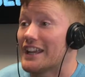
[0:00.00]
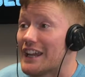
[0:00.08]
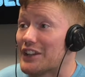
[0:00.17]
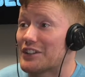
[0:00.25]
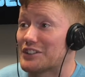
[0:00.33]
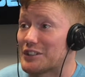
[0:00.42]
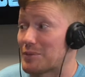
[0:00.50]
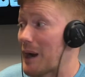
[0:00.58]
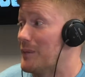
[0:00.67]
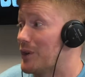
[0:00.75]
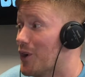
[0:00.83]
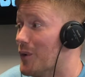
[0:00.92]
Gillis is
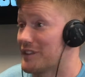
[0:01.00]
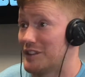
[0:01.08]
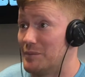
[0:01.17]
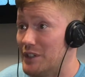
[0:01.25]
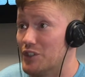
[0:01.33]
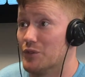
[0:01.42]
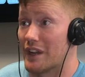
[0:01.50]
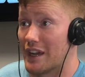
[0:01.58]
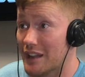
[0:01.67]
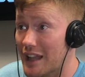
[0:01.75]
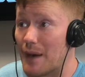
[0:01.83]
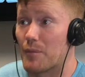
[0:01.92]
probably going to be doing a
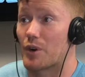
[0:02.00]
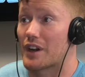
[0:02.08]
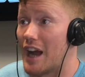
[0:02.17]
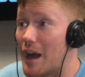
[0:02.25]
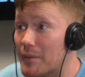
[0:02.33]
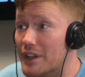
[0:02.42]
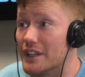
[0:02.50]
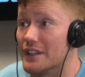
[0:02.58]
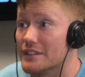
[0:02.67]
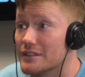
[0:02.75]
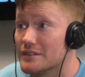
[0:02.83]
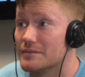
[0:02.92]
lot more
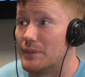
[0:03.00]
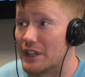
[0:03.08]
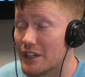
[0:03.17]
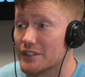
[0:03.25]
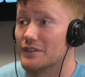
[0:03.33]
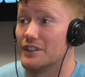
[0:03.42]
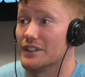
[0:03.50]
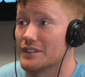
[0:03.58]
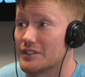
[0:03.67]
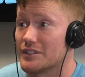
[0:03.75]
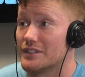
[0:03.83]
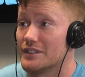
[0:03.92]
comedy because of
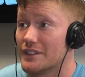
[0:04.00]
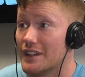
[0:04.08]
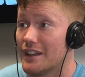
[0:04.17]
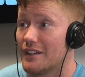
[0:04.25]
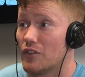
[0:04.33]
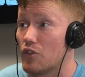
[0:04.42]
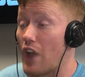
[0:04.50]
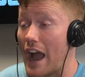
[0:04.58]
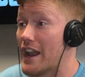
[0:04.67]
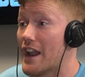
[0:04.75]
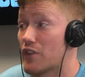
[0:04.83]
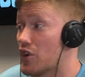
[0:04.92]
this. I
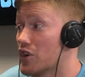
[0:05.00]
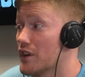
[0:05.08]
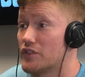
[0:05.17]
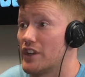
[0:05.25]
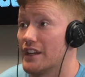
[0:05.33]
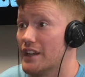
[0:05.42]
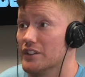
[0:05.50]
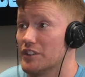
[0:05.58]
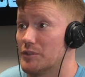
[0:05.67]
never heard of Shane Gillis